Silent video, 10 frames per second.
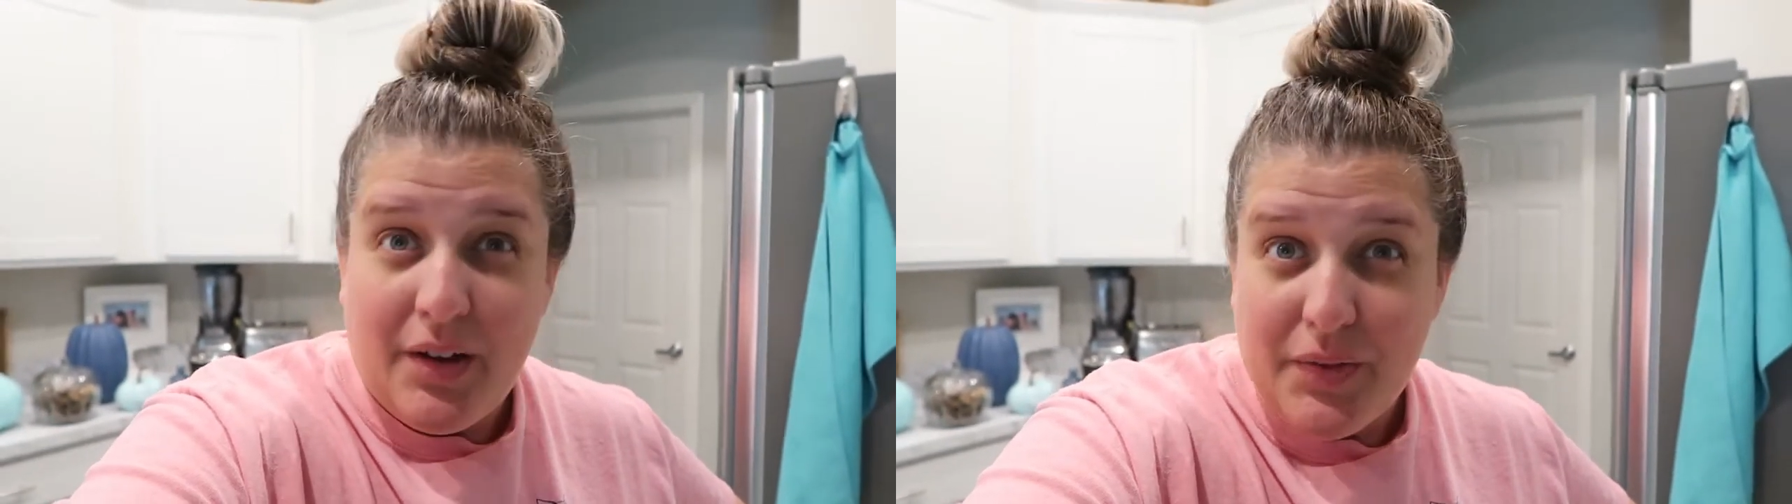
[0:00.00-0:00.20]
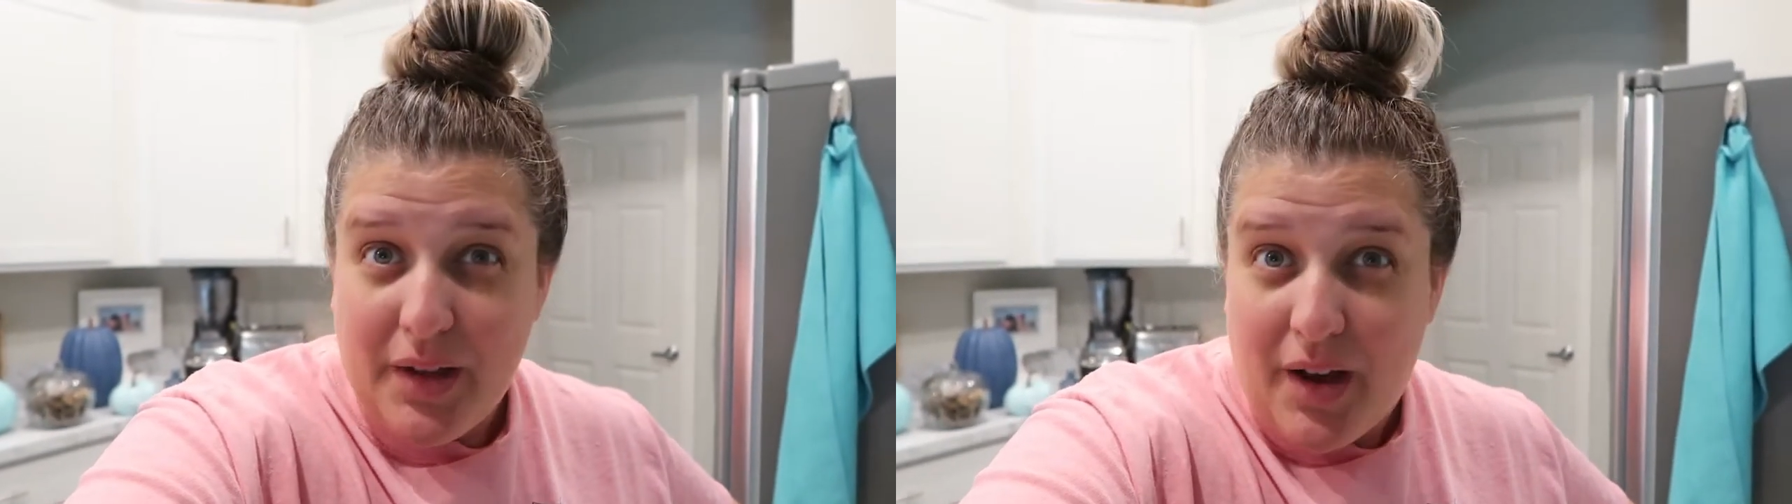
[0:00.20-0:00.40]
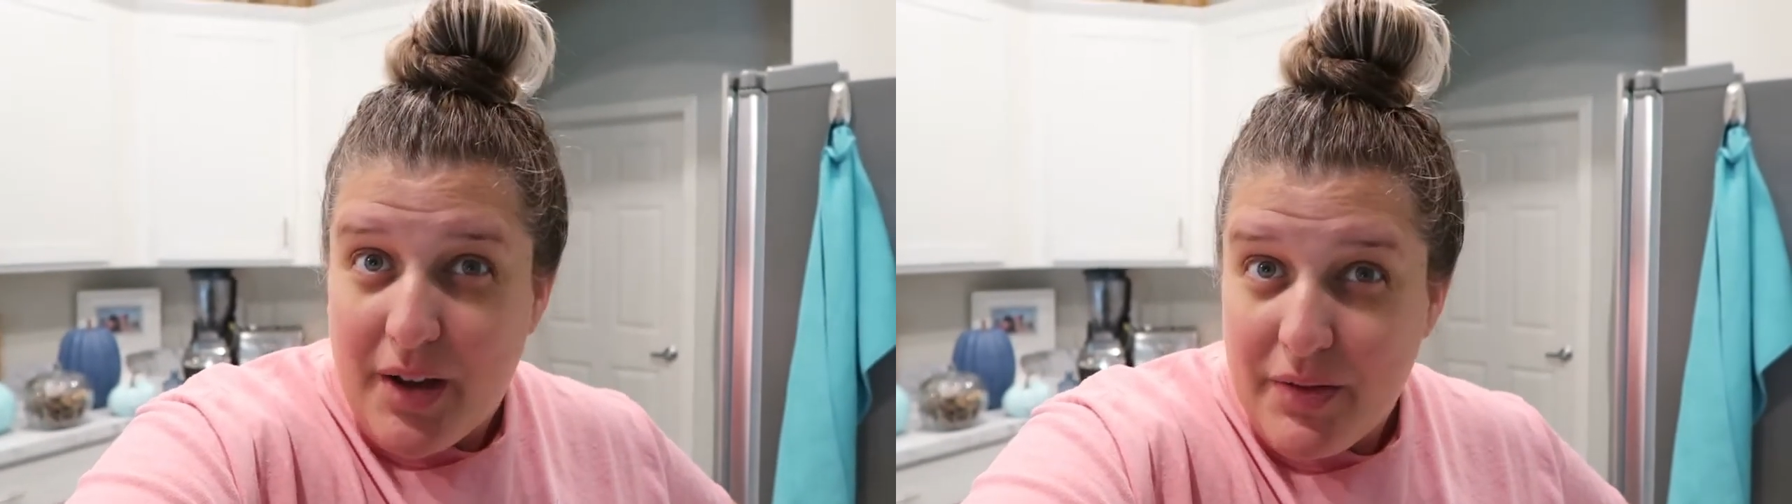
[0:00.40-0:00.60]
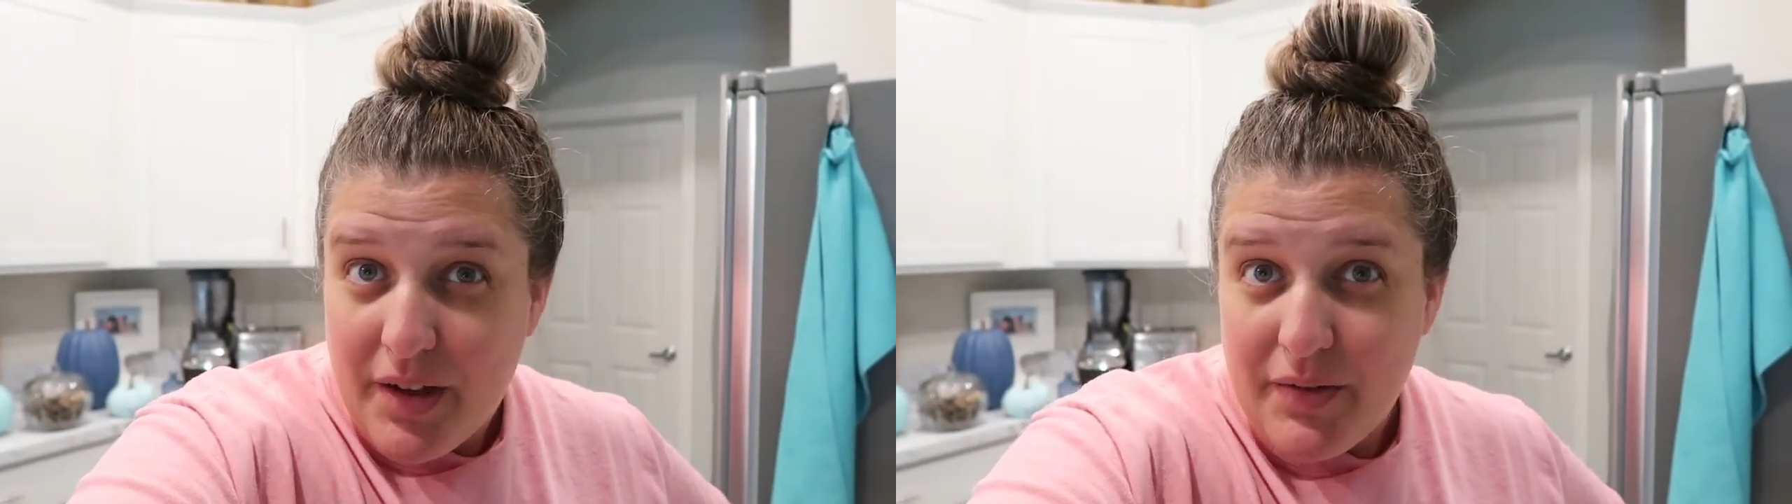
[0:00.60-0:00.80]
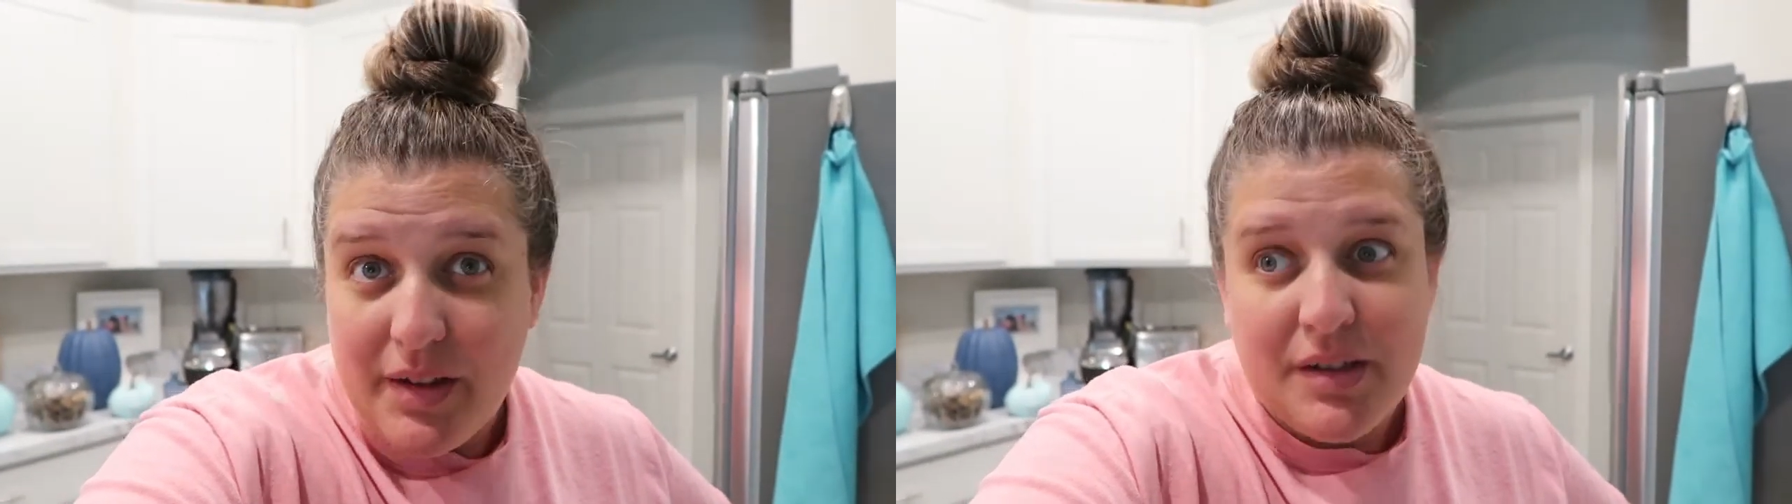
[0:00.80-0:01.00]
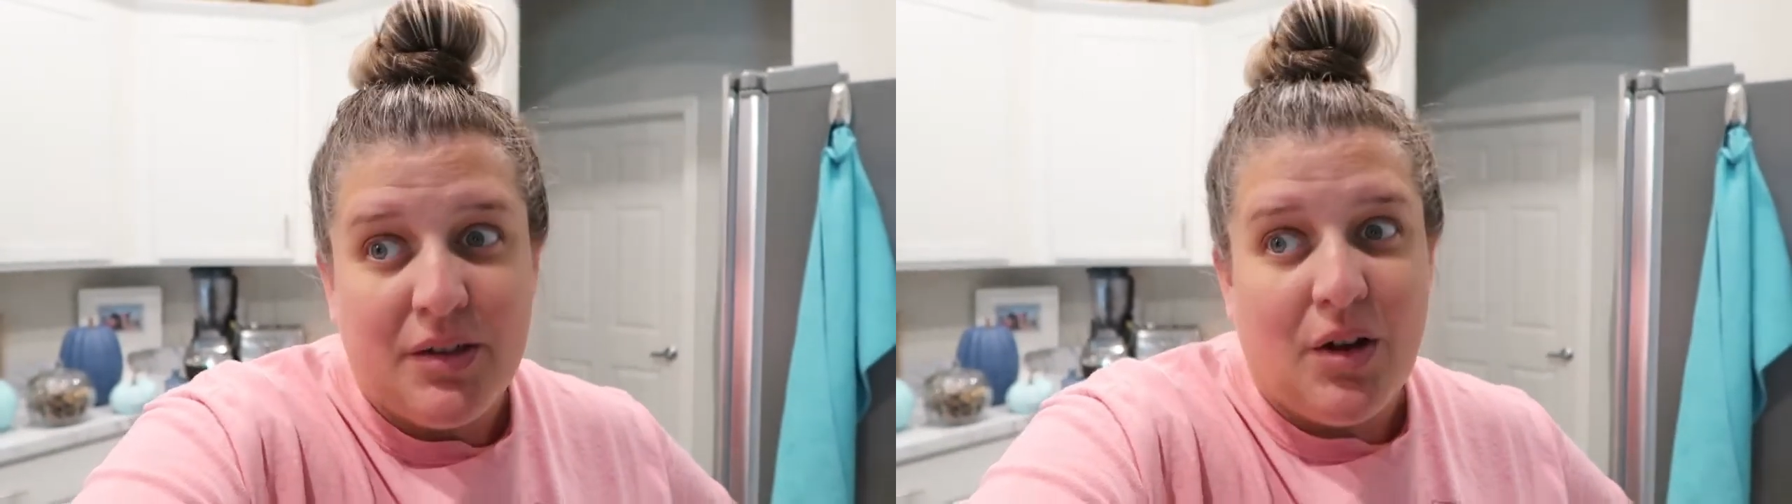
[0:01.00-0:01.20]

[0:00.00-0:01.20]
out that IVF is